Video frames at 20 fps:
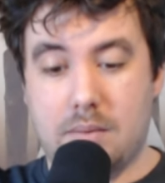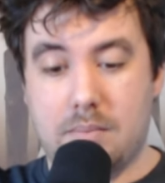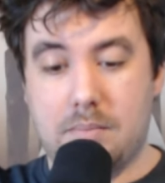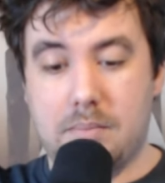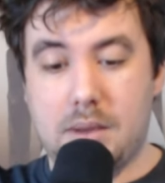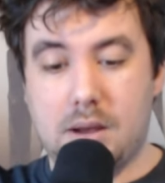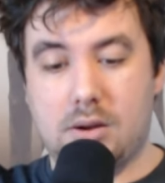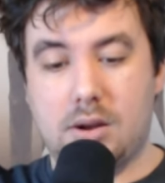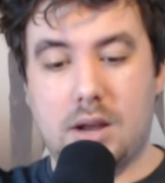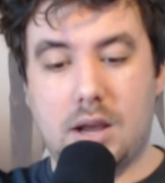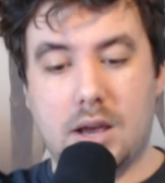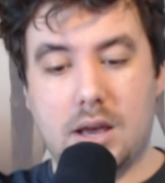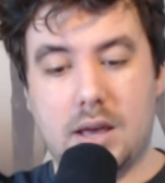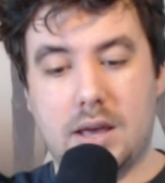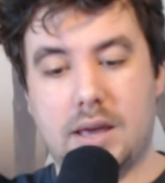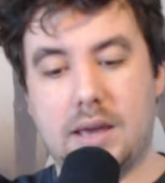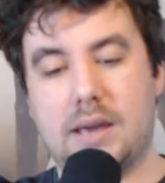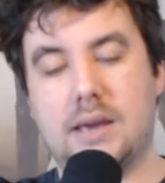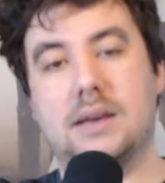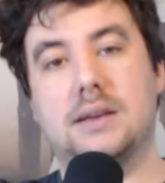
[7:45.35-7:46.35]
Myria
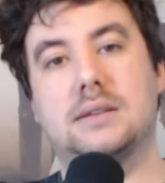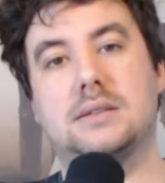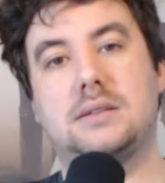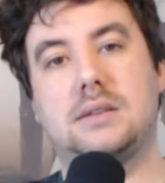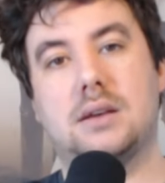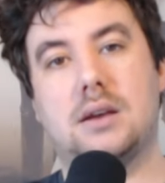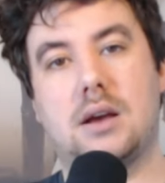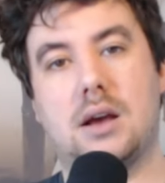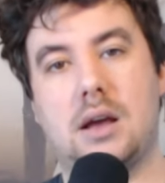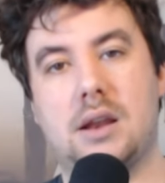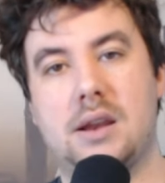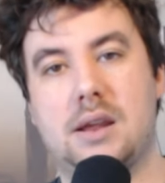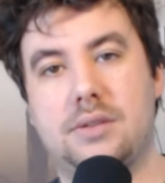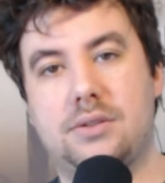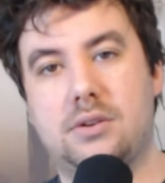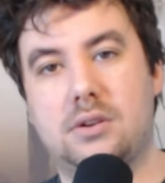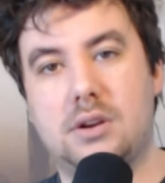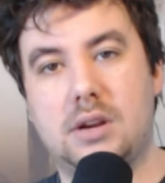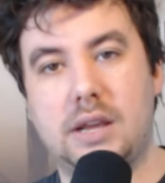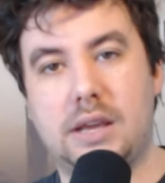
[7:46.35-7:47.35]
is
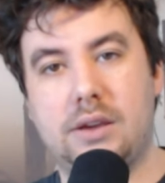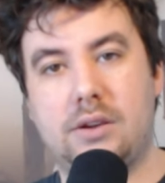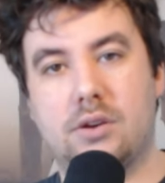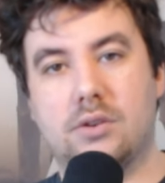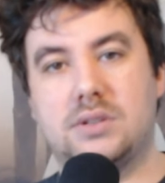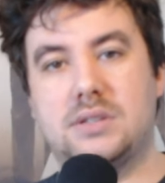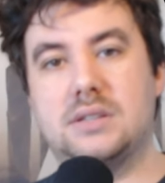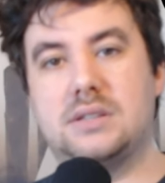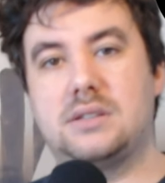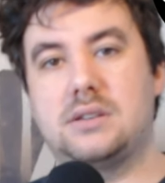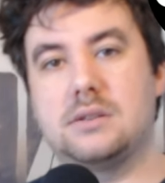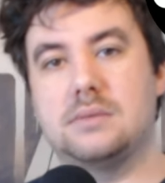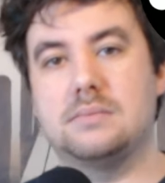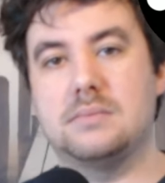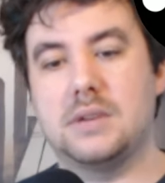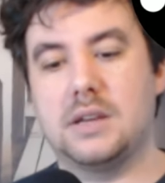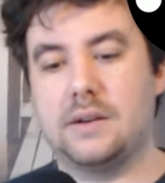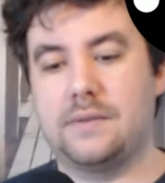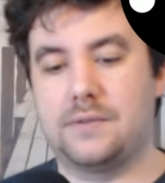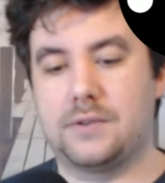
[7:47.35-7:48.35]
another
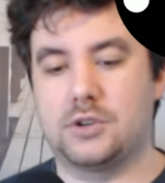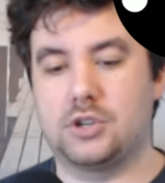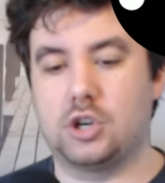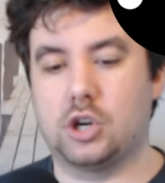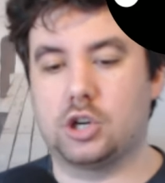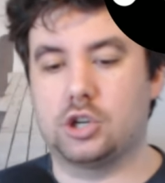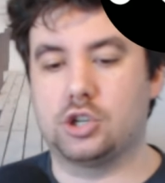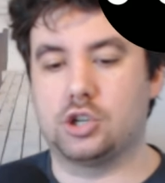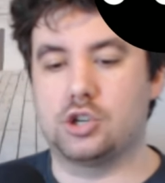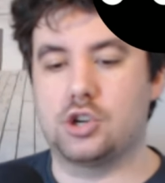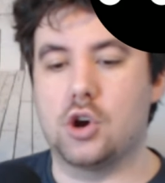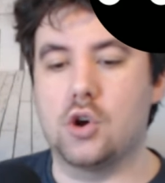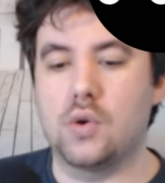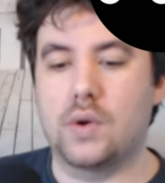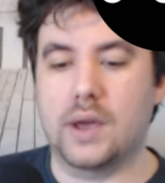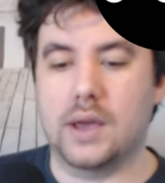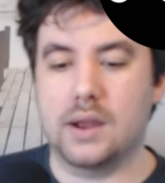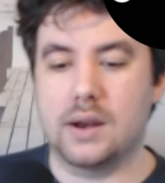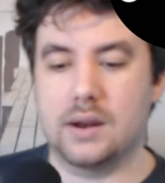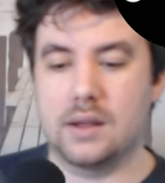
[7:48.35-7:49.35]
ecosystem infrastructure
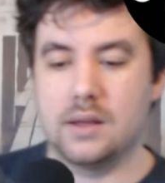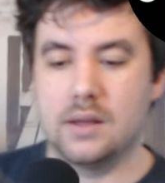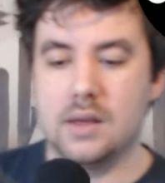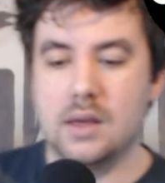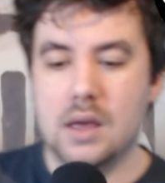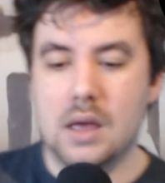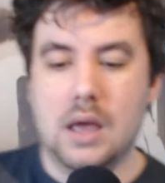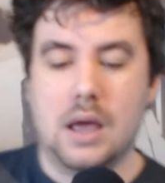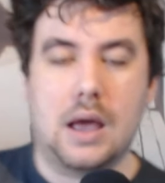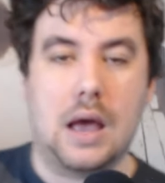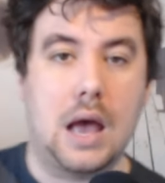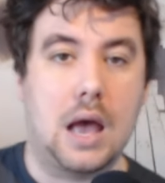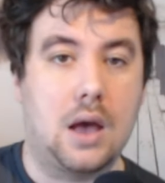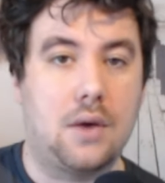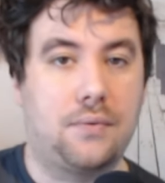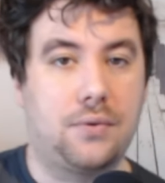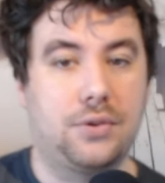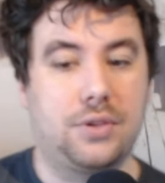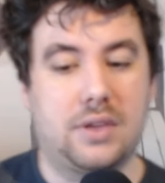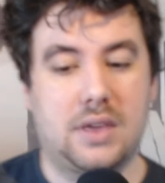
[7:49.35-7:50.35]
token uh,
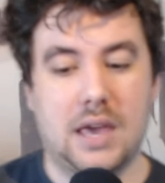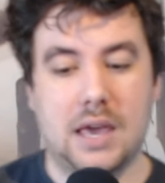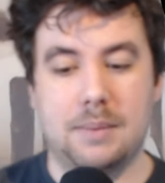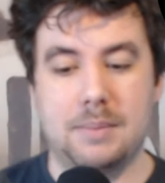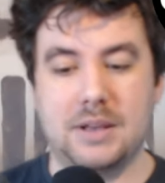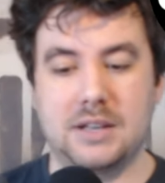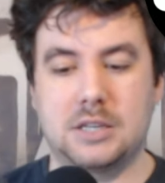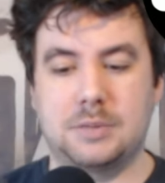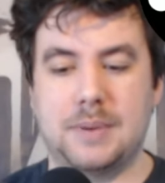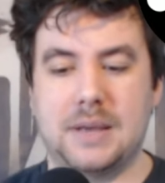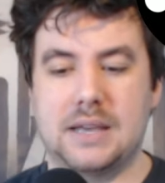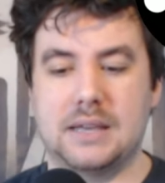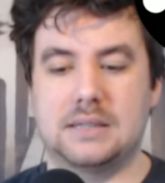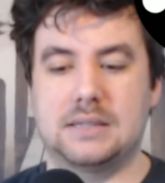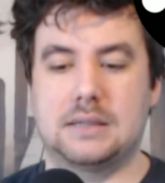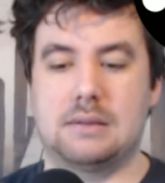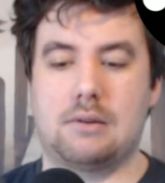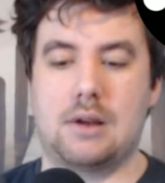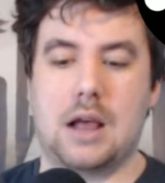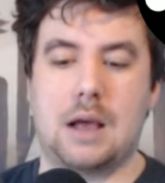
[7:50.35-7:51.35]
for the gaming space.
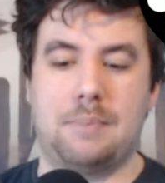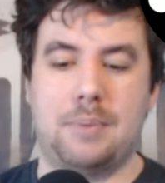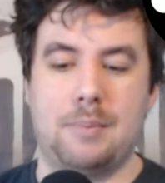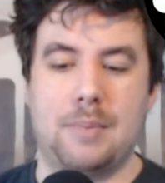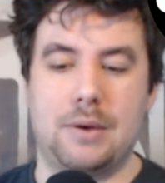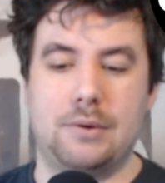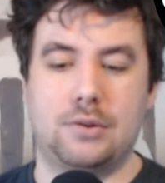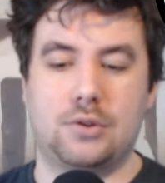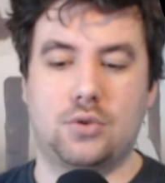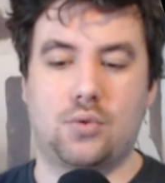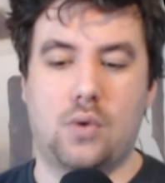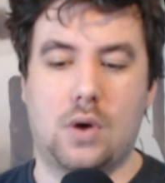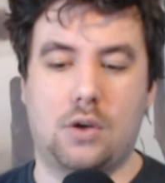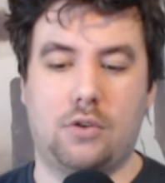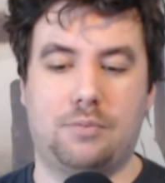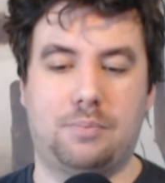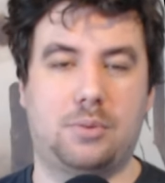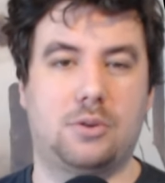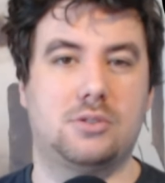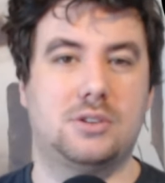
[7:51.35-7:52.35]
They're up about
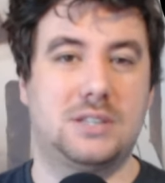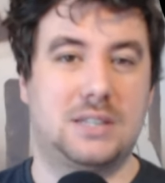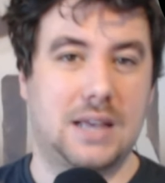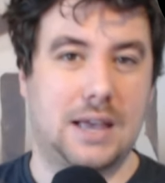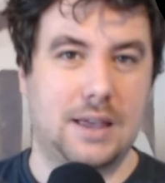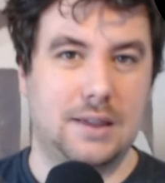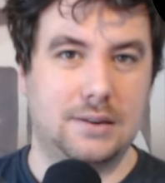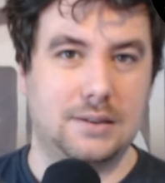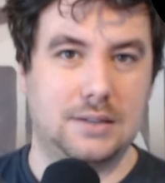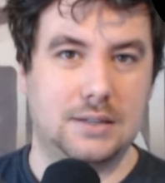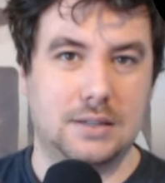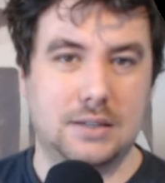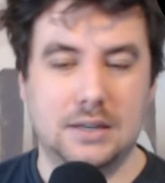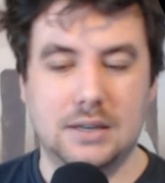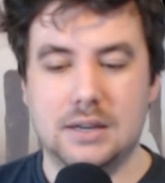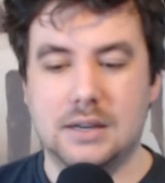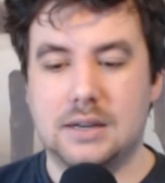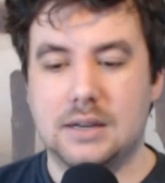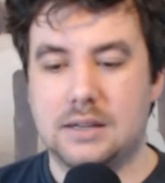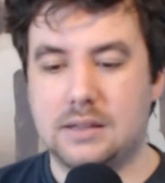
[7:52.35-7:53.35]
12%
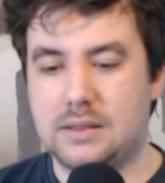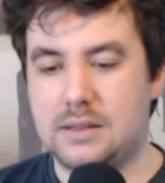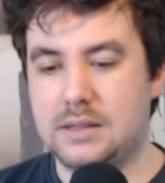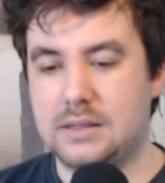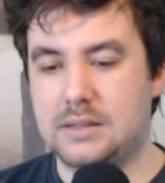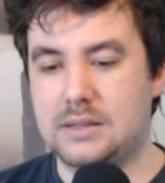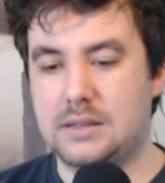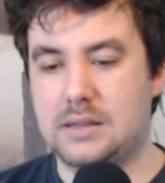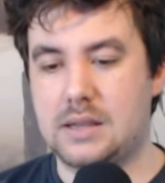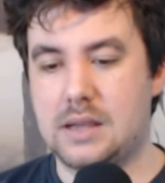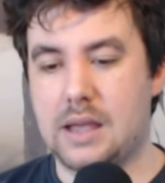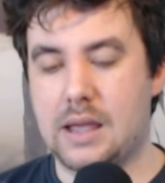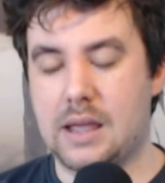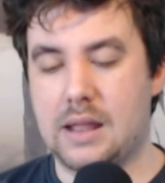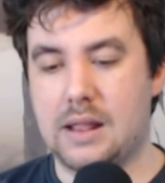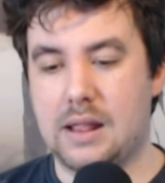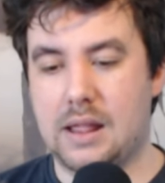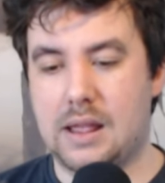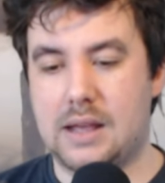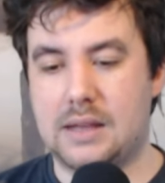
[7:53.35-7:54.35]
this in
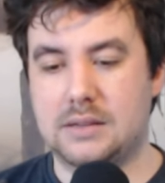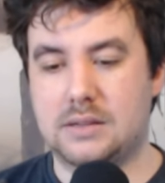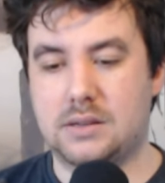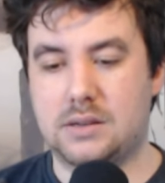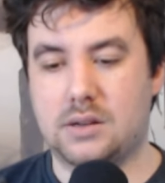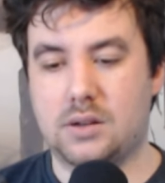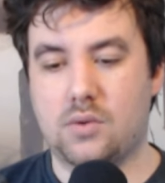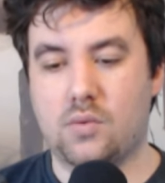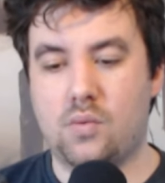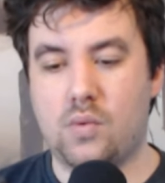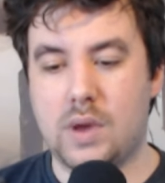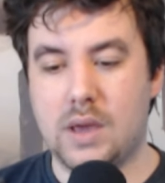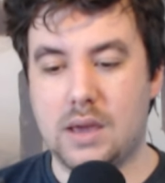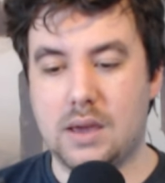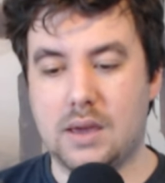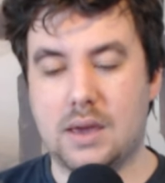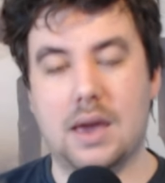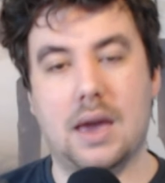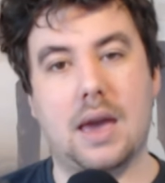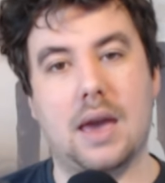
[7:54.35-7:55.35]
last
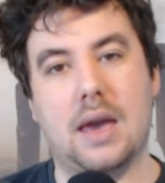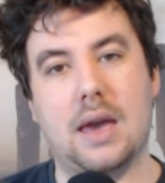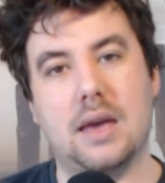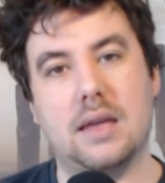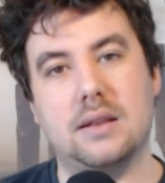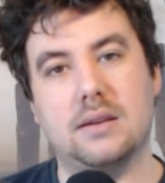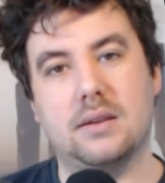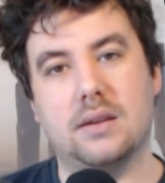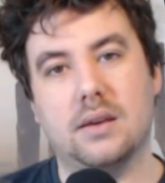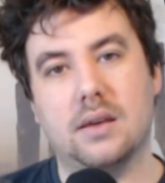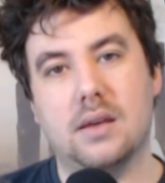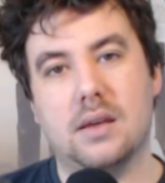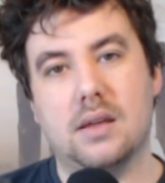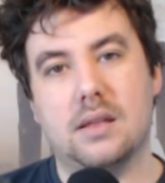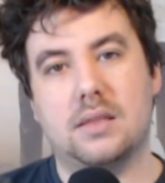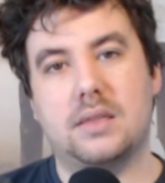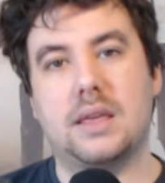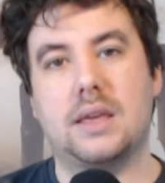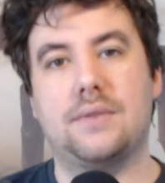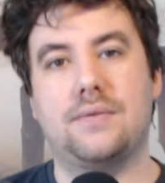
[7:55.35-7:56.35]
week, and
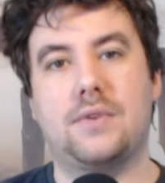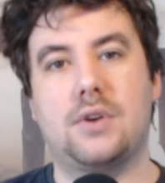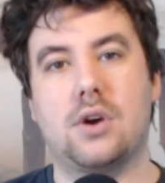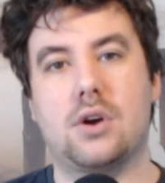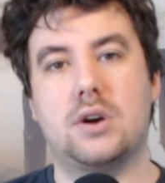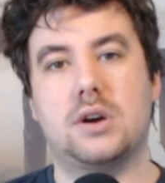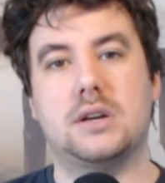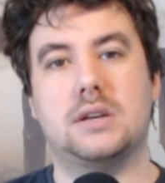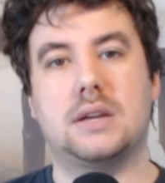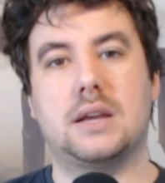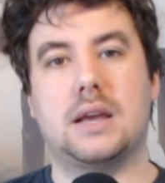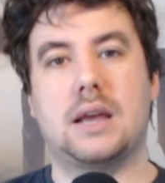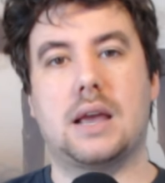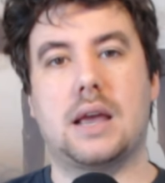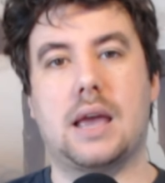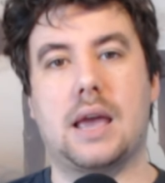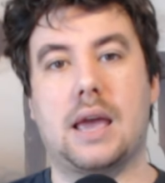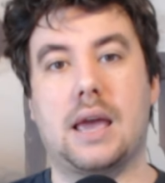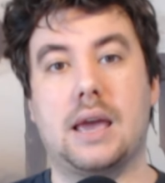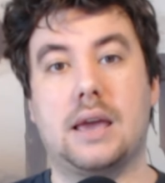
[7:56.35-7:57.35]
they've got
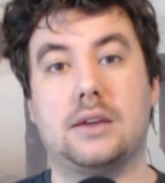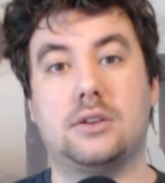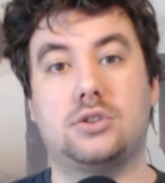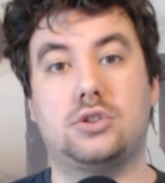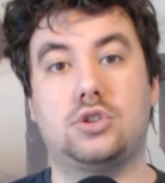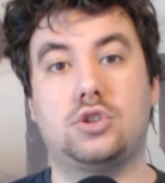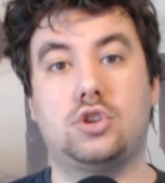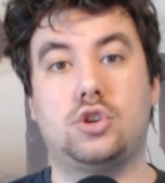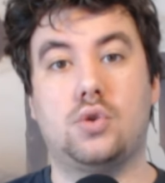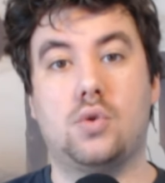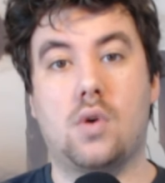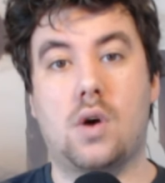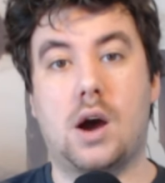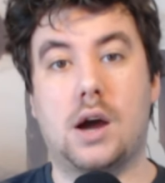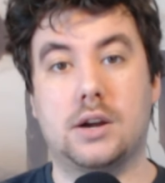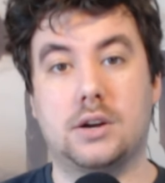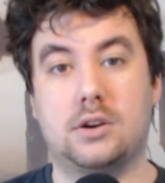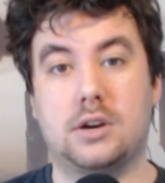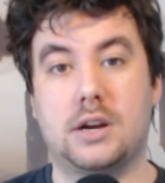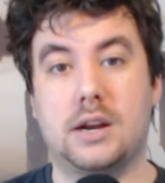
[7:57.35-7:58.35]
a
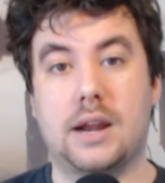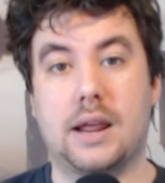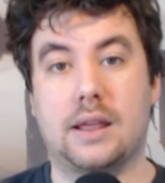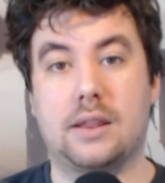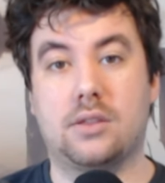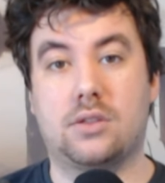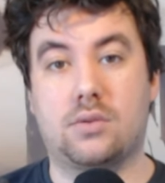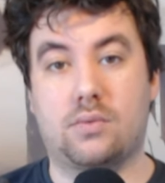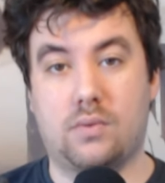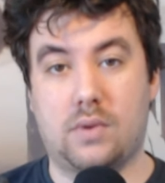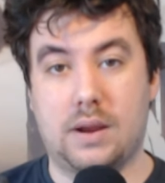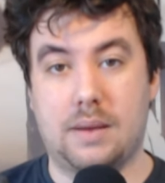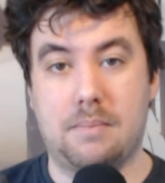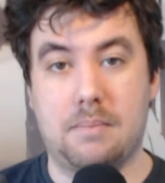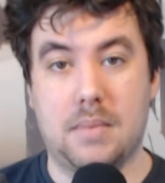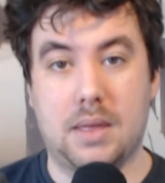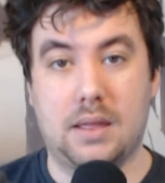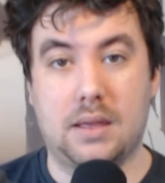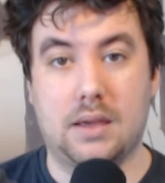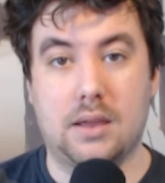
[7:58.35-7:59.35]
$203
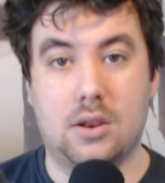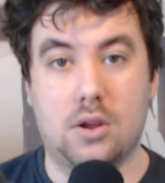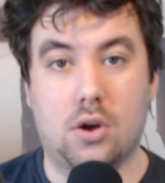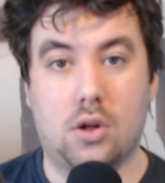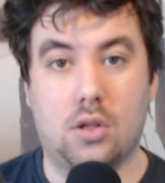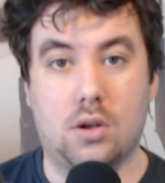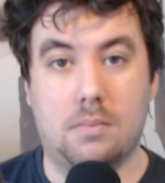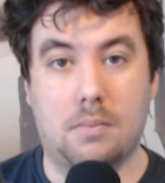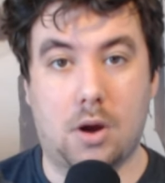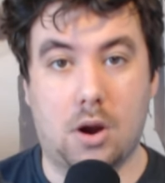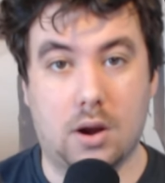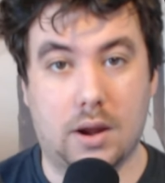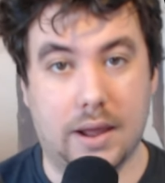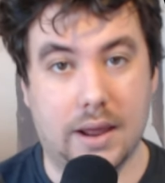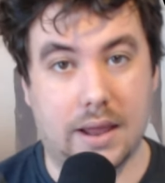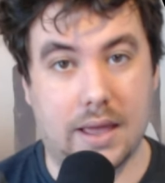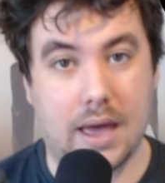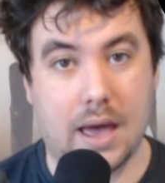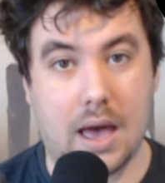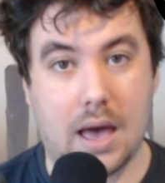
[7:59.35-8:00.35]
million
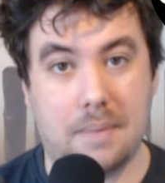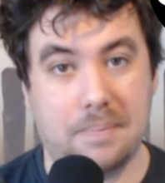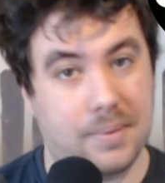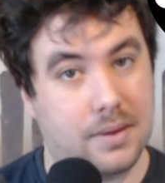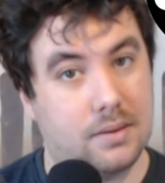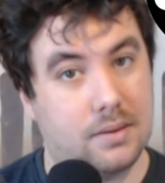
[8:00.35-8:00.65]
market cap.